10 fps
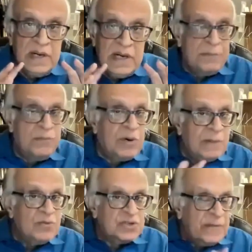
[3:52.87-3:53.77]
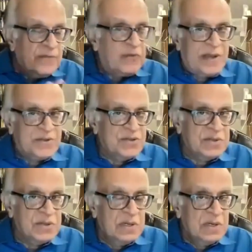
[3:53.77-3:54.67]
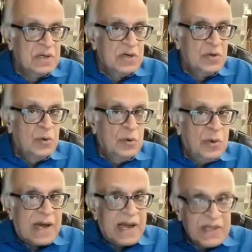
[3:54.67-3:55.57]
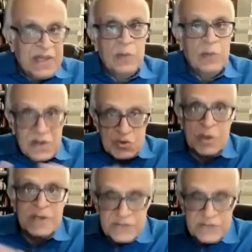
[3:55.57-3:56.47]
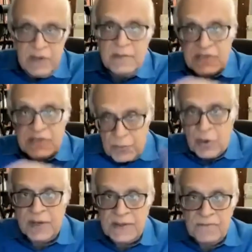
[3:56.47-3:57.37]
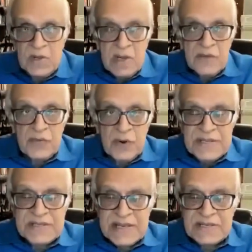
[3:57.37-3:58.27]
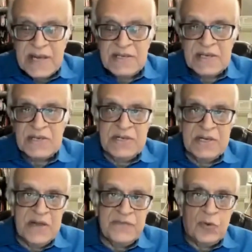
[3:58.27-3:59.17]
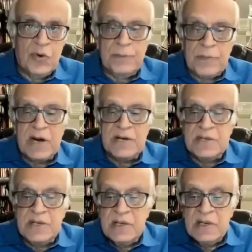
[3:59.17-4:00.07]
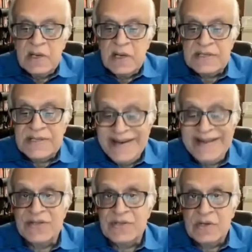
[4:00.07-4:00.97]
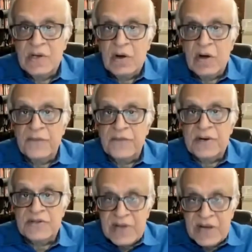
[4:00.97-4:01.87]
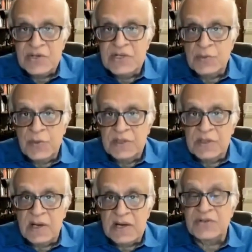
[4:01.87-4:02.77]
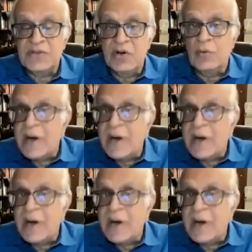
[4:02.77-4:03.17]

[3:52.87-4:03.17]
liberal Muslim friends who I think will enjoy this film and support it. For instance, I just did a four-part series of discussions with Asra